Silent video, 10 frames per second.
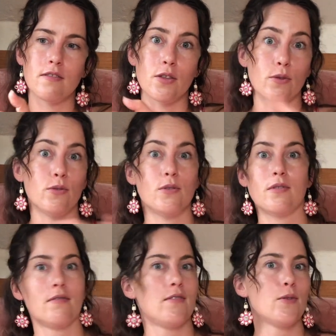those
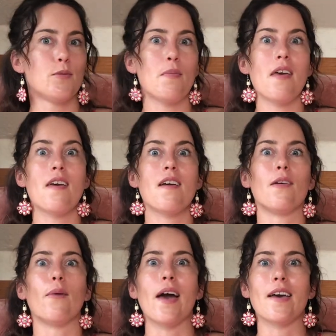big
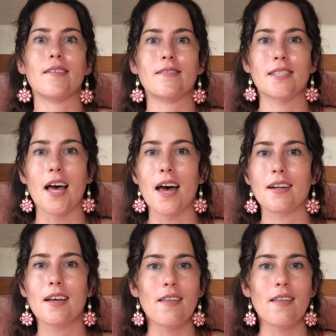waves, that